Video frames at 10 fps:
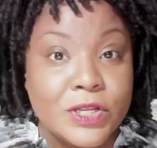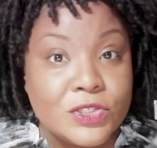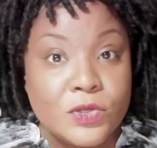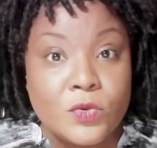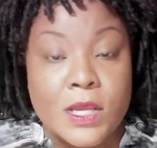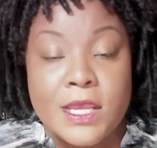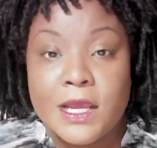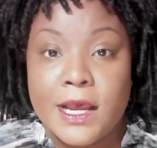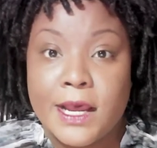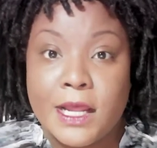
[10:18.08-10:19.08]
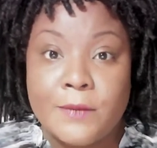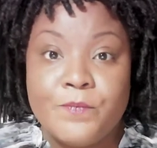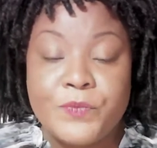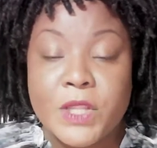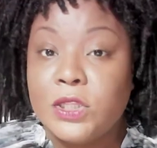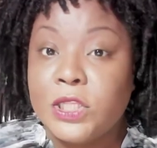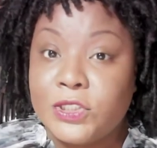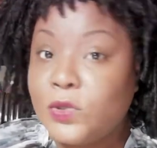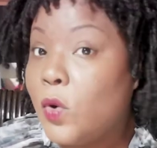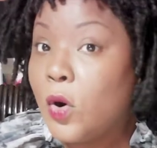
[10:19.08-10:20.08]
All right, so any way
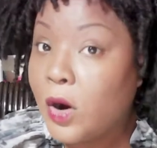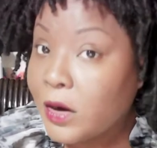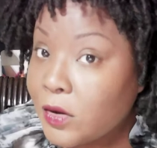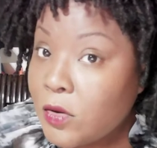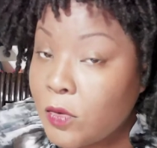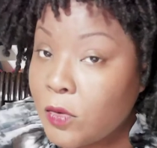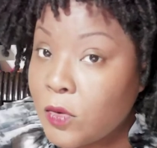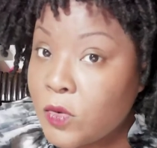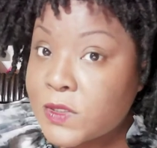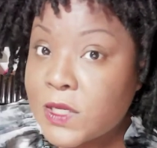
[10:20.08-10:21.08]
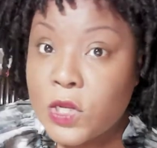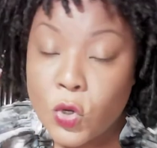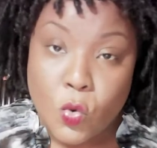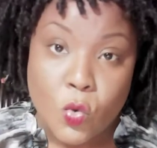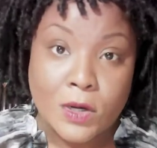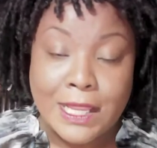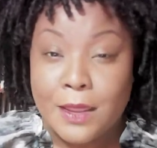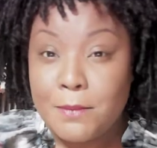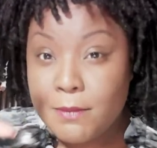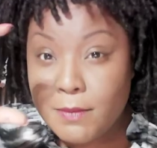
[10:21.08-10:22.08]
that you can connect with your staff on a
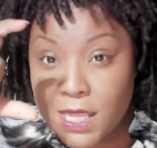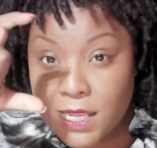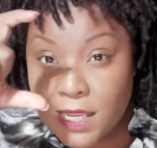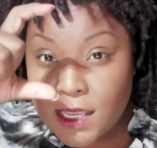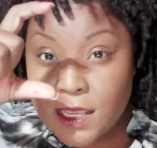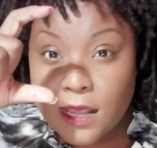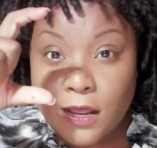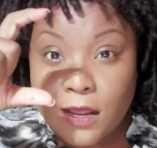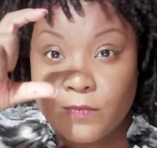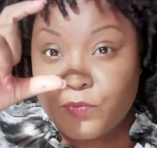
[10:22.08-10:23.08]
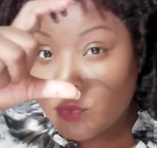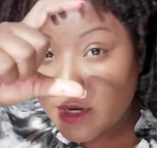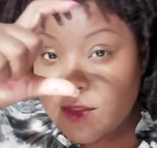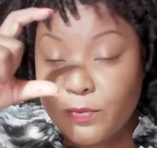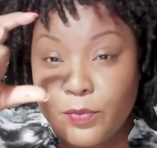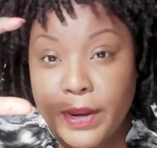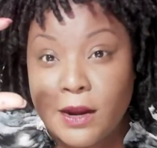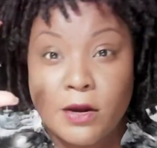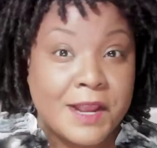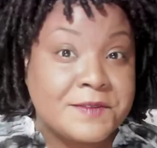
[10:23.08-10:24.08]
personal level is going to help you in the
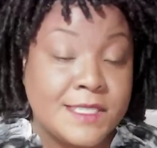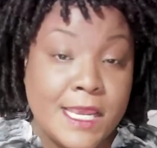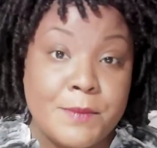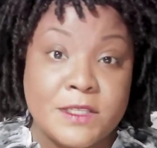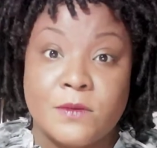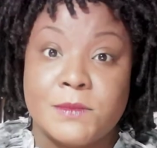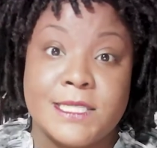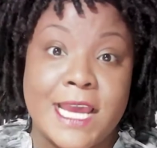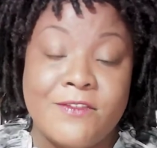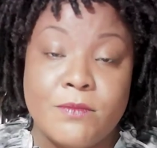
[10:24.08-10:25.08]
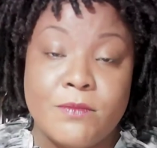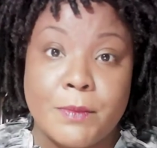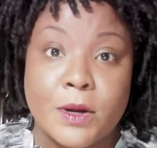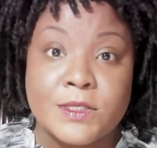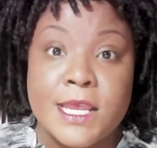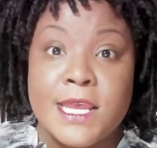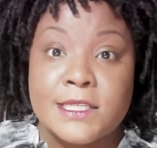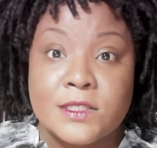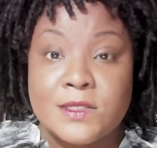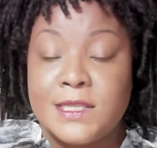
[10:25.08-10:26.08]
long run when it comes to boosting staff
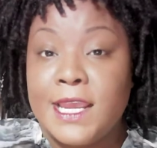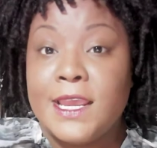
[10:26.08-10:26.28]
morale.